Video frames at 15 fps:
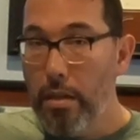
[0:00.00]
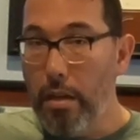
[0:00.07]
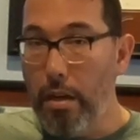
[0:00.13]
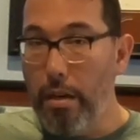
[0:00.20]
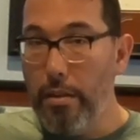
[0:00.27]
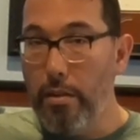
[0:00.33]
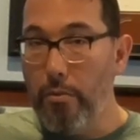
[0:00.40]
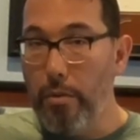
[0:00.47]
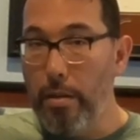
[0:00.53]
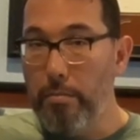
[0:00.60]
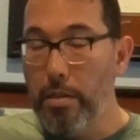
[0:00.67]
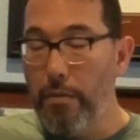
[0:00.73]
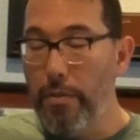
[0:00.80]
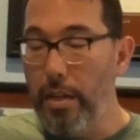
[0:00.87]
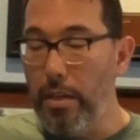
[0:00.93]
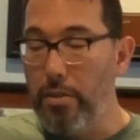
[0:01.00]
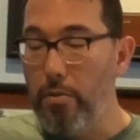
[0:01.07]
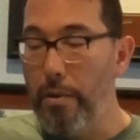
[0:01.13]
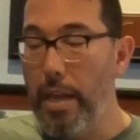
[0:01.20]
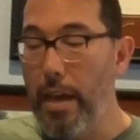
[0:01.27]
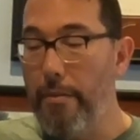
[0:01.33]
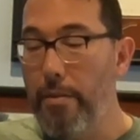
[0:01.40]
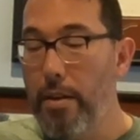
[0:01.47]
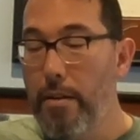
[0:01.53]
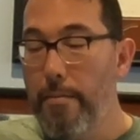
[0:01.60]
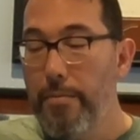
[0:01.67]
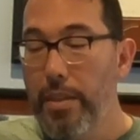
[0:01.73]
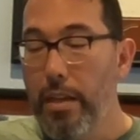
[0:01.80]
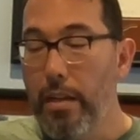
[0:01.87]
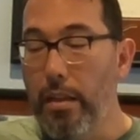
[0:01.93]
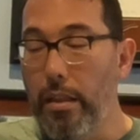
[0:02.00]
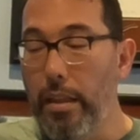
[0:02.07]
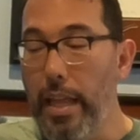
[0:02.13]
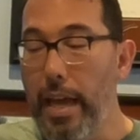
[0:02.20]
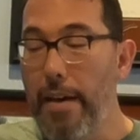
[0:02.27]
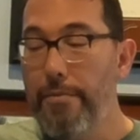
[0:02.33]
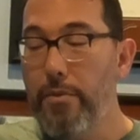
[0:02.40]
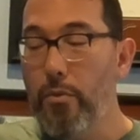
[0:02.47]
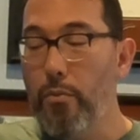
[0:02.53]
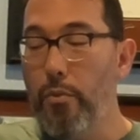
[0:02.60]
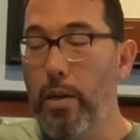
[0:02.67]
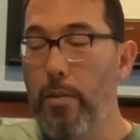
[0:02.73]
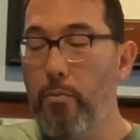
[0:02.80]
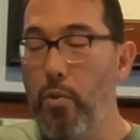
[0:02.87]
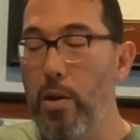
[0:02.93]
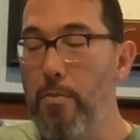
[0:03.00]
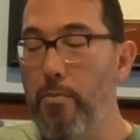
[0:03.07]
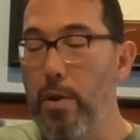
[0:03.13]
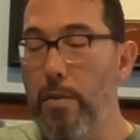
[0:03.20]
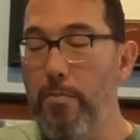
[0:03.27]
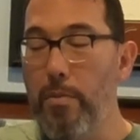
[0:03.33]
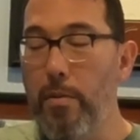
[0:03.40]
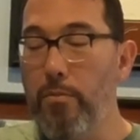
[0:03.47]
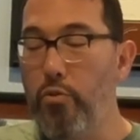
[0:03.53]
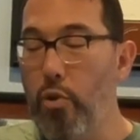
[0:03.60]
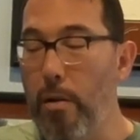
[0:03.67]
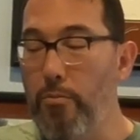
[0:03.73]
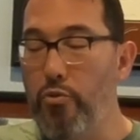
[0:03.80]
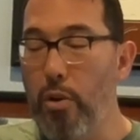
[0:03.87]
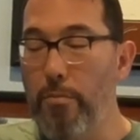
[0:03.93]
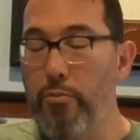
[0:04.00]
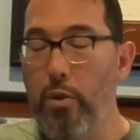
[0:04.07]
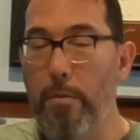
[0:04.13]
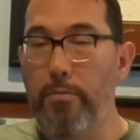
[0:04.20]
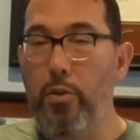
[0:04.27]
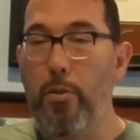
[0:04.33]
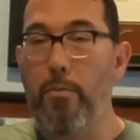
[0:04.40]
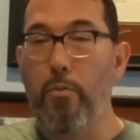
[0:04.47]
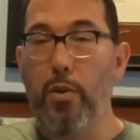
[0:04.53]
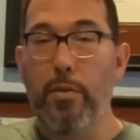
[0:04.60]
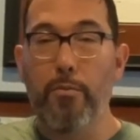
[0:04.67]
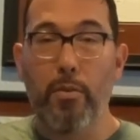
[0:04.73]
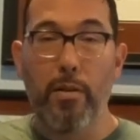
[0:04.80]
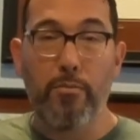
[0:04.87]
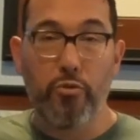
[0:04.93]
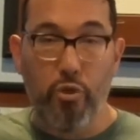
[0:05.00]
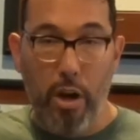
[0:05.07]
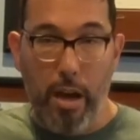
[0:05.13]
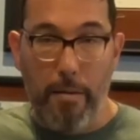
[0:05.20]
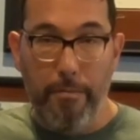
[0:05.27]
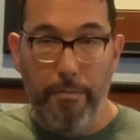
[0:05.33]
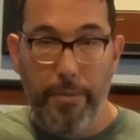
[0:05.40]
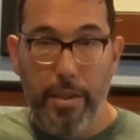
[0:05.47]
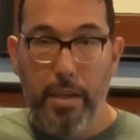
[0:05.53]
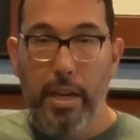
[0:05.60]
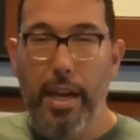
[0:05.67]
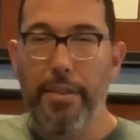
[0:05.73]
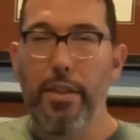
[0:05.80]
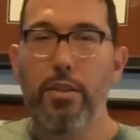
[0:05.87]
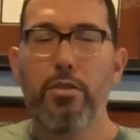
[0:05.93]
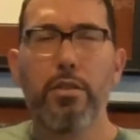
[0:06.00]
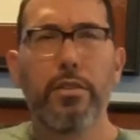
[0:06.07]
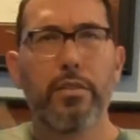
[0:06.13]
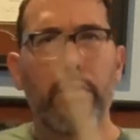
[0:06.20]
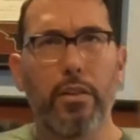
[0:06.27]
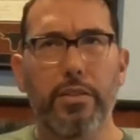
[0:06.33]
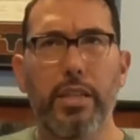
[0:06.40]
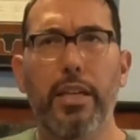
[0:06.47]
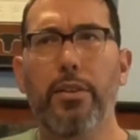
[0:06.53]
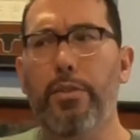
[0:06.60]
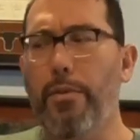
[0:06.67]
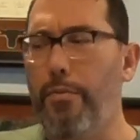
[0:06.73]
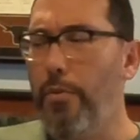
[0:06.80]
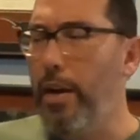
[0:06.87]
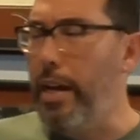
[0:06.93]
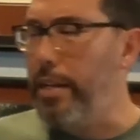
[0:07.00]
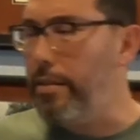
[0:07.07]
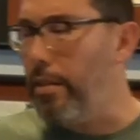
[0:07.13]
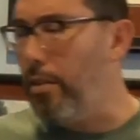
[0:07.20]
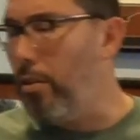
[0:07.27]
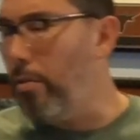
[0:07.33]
on the rim to finish. So we have left, rim, rim, rim, rim, drum, drum, drum, drum, rim, rim, drum. And then you can start to hear the phrase a